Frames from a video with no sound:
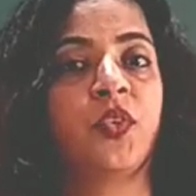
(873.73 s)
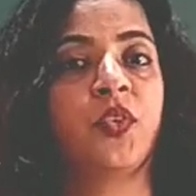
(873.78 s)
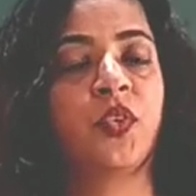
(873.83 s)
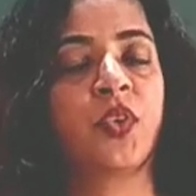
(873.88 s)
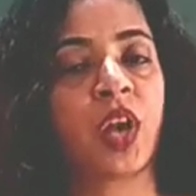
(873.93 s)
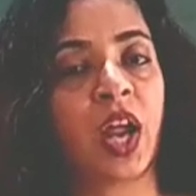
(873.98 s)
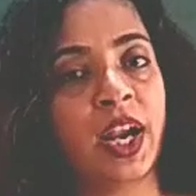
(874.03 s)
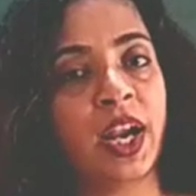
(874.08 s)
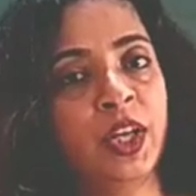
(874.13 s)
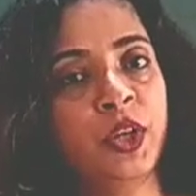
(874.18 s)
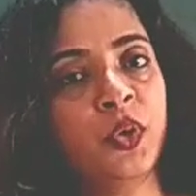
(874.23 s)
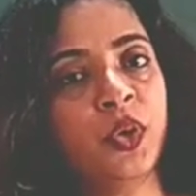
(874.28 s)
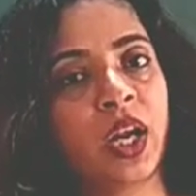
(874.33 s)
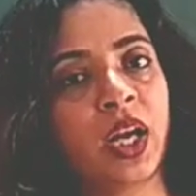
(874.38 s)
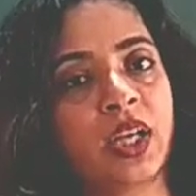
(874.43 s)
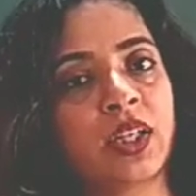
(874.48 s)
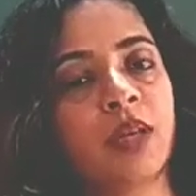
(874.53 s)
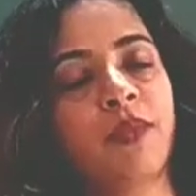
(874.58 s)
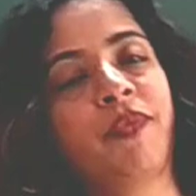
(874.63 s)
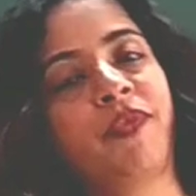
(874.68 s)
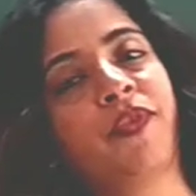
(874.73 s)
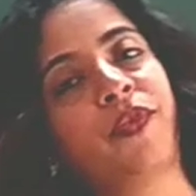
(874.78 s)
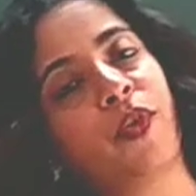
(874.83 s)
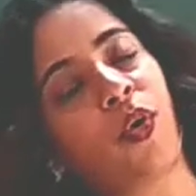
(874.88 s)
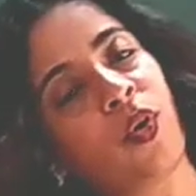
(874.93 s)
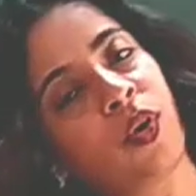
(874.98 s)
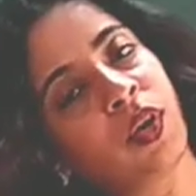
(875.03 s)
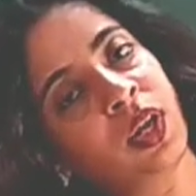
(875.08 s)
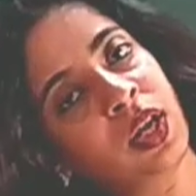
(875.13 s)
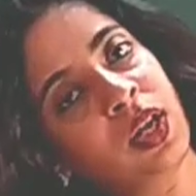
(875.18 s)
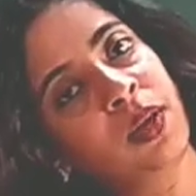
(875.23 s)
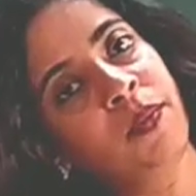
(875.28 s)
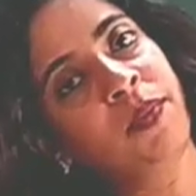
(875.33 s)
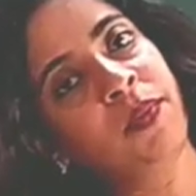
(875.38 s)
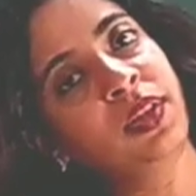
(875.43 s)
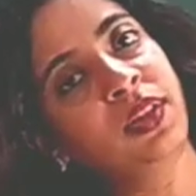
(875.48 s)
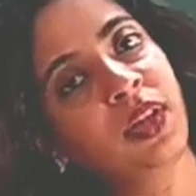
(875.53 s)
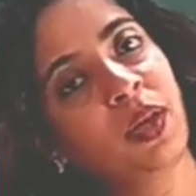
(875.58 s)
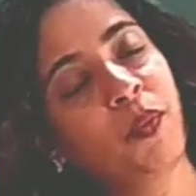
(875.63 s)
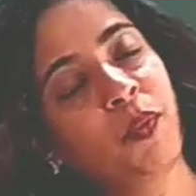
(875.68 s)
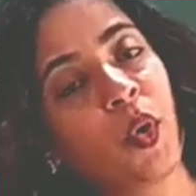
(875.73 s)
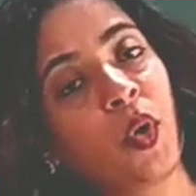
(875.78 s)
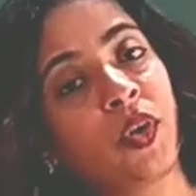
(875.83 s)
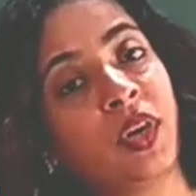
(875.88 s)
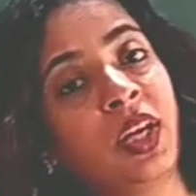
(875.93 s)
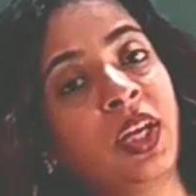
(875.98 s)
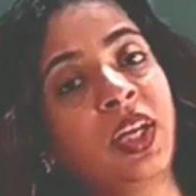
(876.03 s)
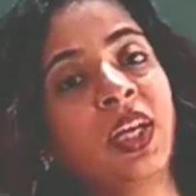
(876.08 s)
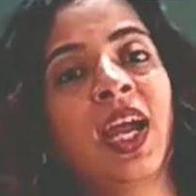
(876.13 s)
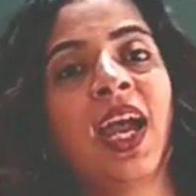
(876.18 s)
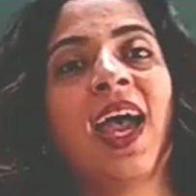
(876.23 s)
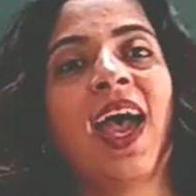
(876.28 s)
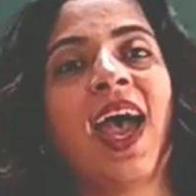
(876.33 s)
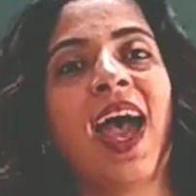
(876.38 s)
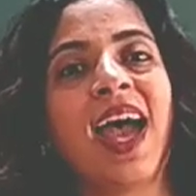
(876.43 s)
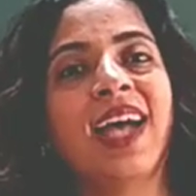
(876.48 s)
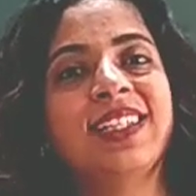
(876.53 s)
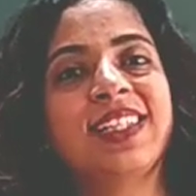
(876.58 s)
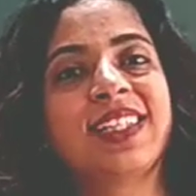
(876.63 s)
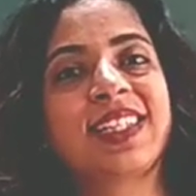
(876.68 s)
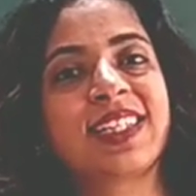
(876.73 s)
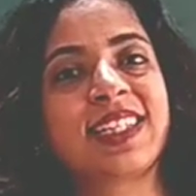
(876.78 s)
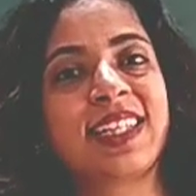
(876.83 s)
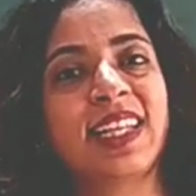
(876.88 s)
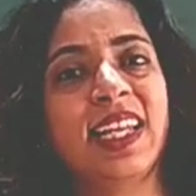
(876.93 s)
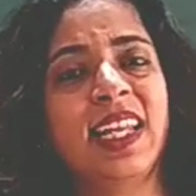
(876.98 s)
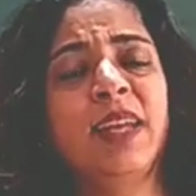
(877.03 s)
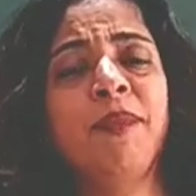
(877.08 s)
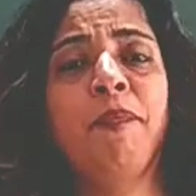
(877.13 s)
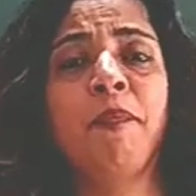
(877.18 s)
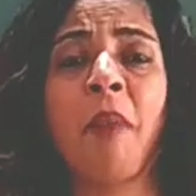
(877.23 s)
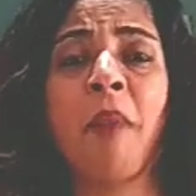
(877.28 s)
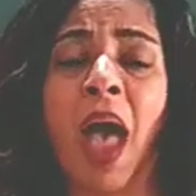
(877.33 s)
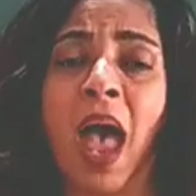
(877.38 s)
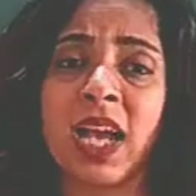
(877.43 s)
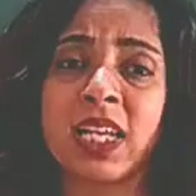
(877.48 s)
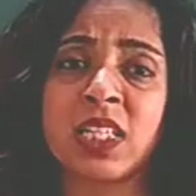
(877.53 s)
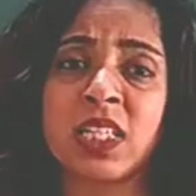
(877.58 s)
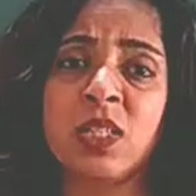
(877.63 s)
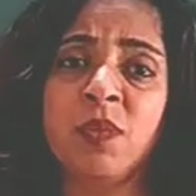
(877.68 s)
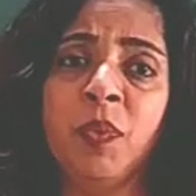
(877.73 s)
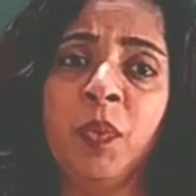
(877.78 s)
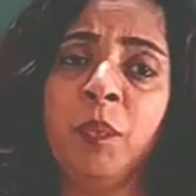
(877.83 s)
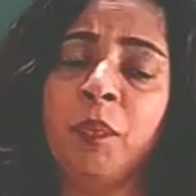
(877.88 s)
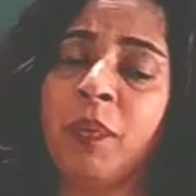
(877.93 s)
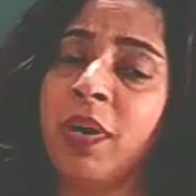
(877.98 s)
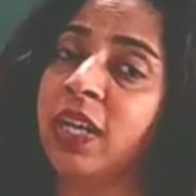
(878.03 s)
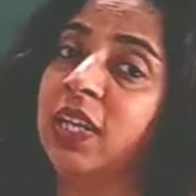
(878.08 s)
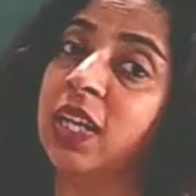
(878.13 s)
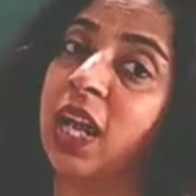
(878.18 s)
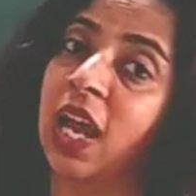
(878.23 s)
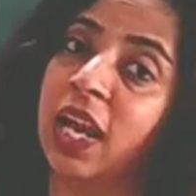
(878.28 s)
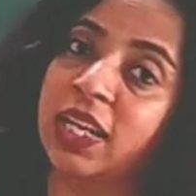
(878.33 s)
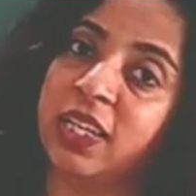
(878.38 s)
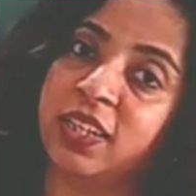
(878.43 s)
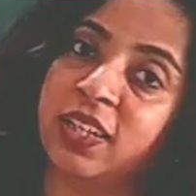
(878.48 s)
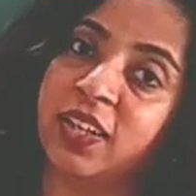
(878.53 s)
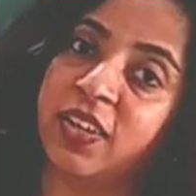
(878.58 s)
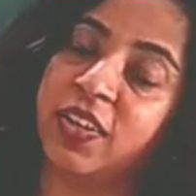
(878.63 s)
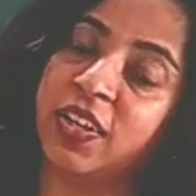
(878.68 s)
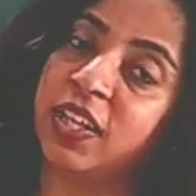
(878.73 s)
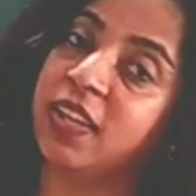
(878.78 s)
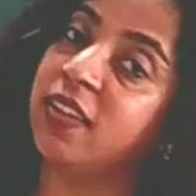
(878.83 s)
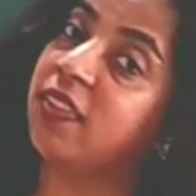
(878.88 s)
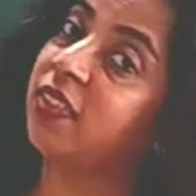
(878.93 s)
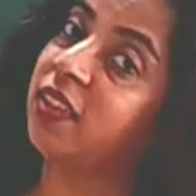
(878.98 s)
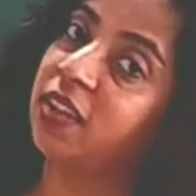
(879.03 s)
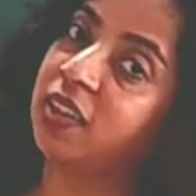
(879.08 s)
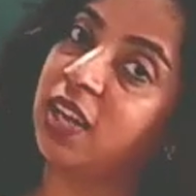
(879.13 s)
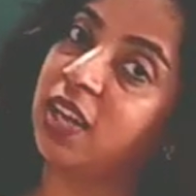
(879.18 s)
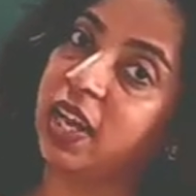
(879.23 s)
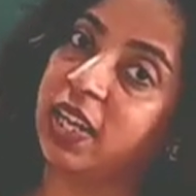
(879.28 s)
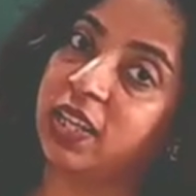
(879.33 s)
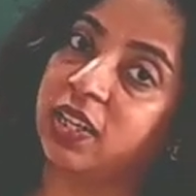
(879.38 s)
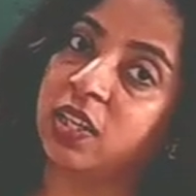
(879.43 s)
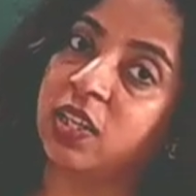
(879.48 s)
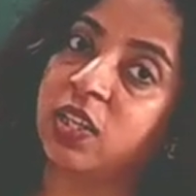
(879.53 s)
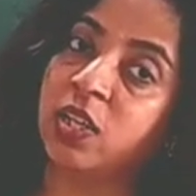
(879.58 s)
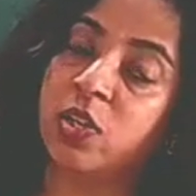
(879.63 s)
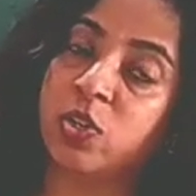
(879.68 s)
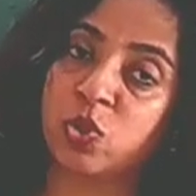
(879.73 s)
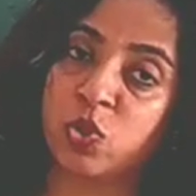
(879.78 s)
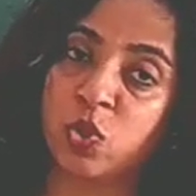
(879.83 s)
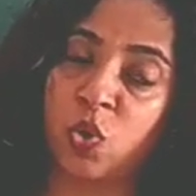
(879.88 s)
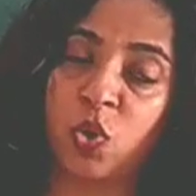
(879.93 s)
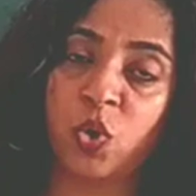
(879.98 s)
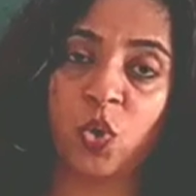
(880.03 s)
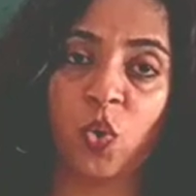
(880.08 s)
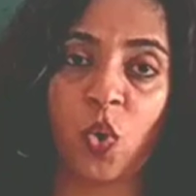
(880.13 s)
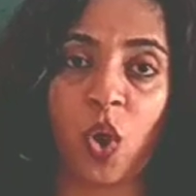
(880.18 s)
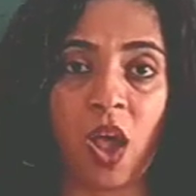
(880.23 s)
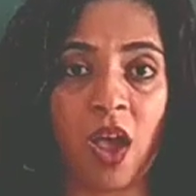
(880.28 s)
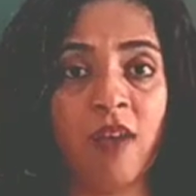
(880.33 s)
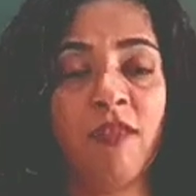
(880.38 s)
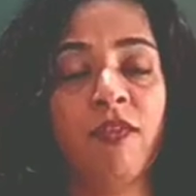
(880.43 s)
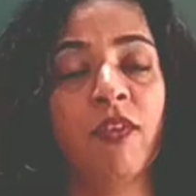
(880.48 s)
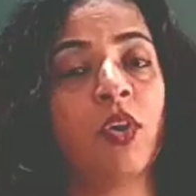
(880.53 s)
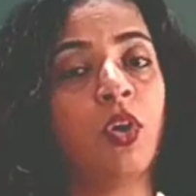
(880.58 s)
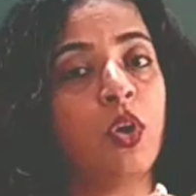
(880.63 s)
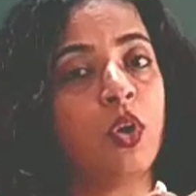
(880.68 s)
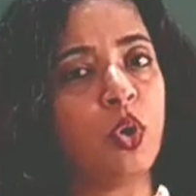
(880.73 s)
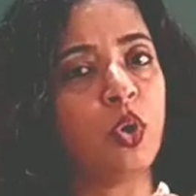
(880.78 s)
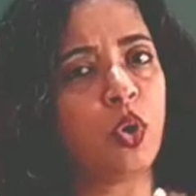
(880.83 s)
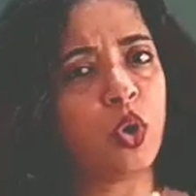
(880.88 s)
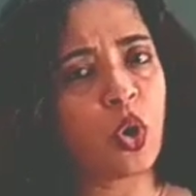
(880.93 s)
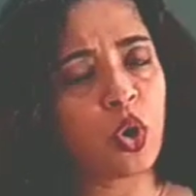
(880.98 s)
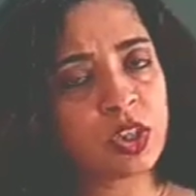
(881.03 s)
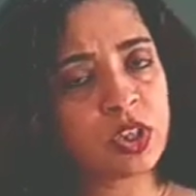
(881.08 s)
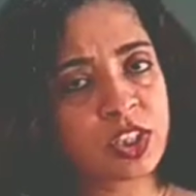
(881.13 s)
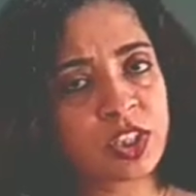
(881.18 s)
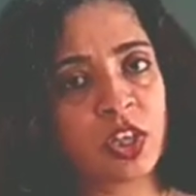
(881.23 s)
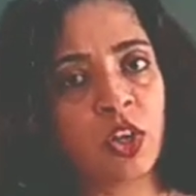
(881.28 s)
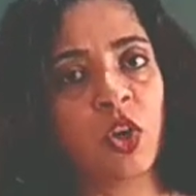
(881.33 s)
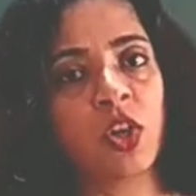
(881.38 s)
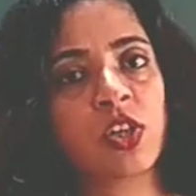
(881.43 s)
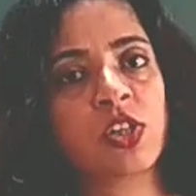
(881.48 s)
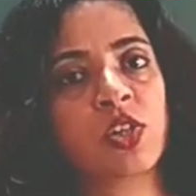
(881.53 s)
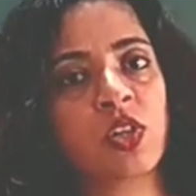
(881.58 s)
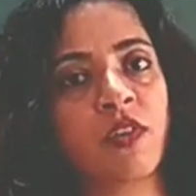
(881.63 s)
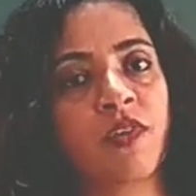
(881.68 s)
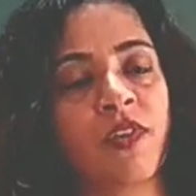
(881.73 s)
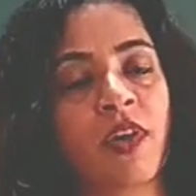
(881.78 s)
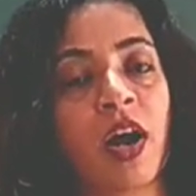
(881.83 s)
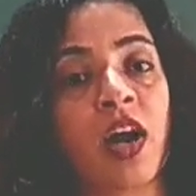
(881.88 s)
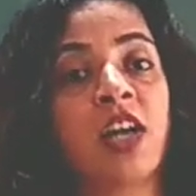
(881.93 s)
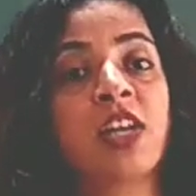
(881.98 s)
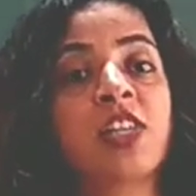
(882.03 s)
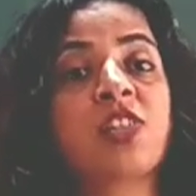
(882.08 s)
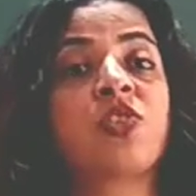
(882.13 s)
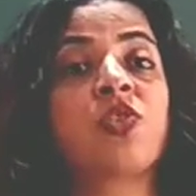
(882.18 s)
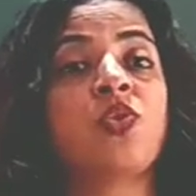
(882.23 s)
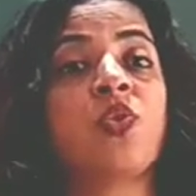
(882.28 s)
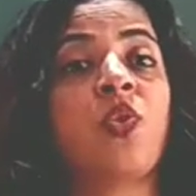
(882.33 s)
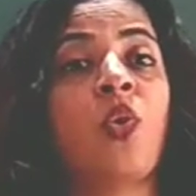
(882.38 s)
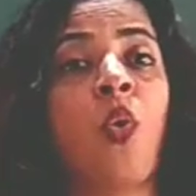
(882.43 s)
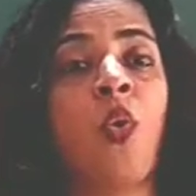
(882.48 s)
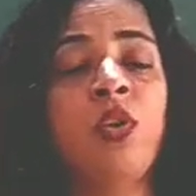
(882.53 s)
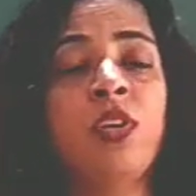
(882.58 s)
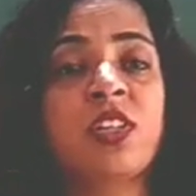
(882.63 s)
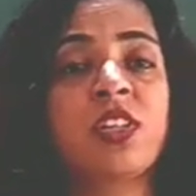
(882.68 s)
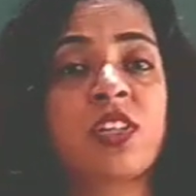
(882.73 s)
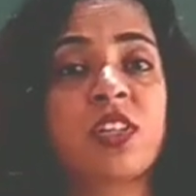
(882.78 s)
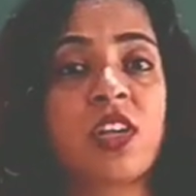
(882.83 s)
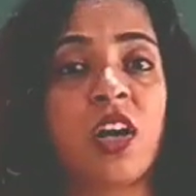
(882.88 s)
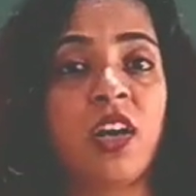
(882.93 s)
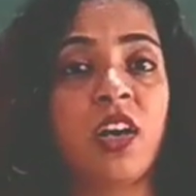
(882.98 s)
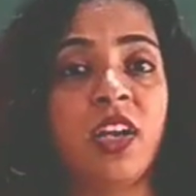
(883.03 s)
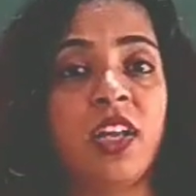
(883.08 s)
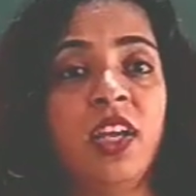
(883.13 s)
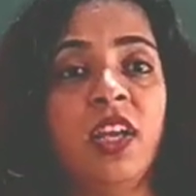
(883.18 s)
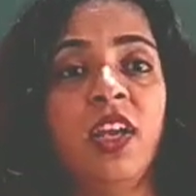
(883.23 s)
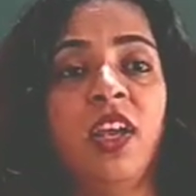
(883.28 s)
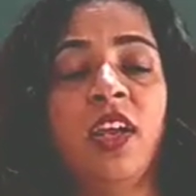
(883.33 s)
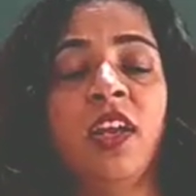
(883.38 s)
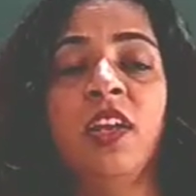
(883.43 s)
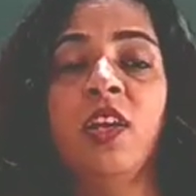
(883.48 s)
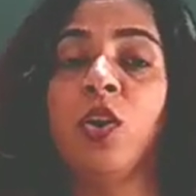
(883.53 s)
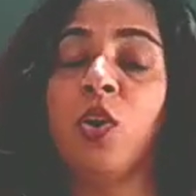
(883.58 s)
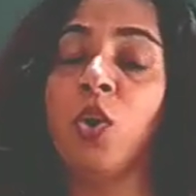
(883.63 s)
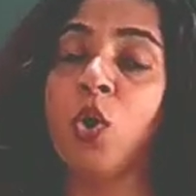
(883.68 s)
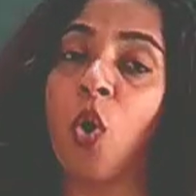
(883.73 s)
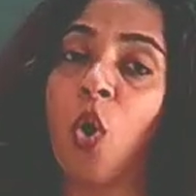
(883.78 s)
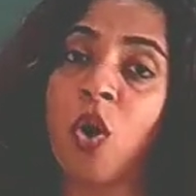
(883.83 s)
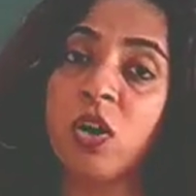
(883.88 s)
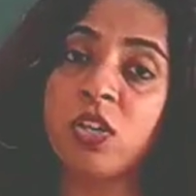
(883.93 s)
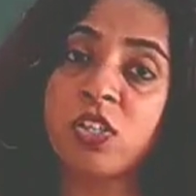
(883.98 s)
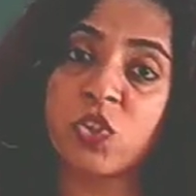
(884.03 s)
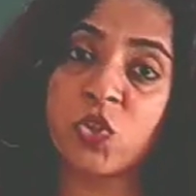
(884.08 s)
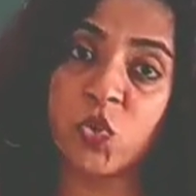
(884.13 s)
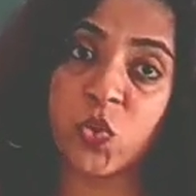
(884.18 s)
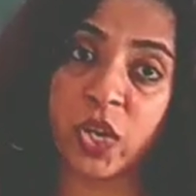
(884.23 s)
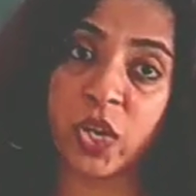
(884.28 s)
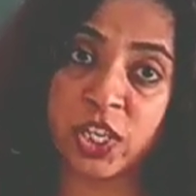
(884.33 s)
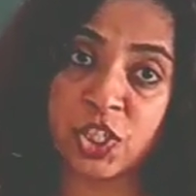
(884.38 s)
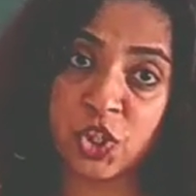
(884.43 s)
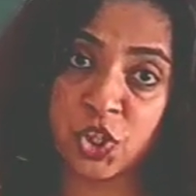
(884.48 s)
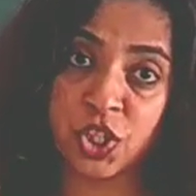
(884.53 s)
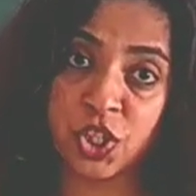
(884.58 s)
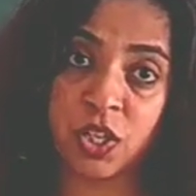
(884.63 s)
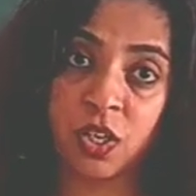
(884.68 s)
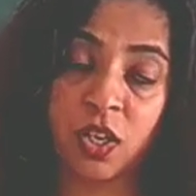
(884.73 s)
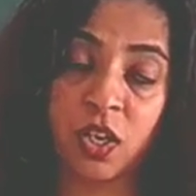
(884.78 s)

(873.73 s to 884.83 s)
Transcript: Try to get up 4 a.m. in the morning and sleep maximum by 9:30 in the night. So you have lots and lots of hours. Don't study in long stretch.